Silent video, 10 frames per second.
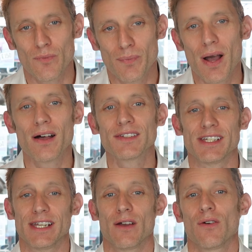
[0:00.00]

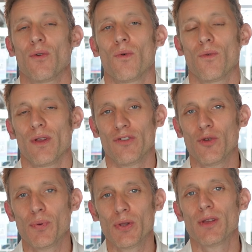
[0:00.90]
Parsing. If
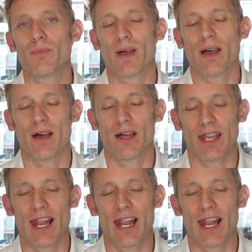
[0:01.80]
you put an